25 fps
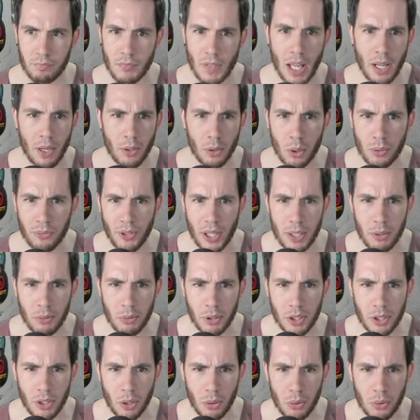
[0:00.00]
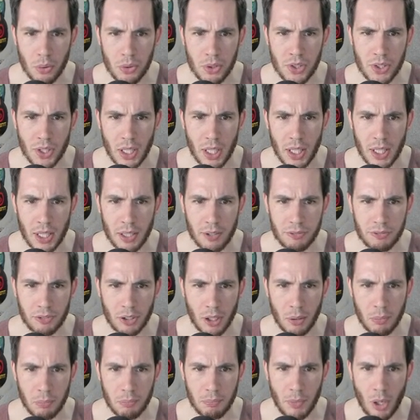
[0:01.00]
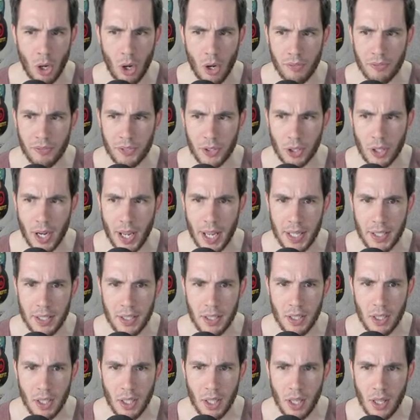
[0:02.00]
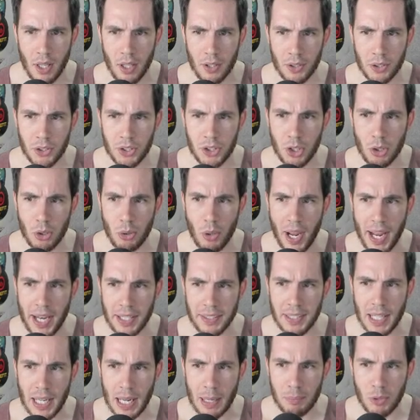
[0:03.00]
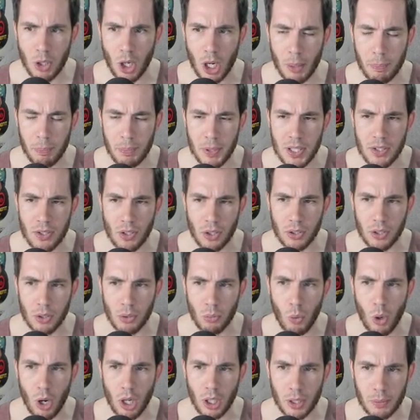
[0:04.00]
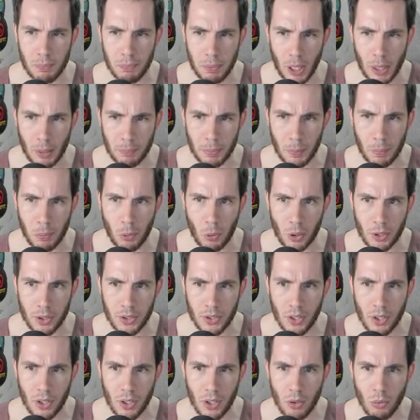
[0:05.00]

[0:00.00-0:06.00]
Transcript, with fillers: I don't know if anyone knows uh, from off Fair their head. There's two hang tab copies on the WATA pop report.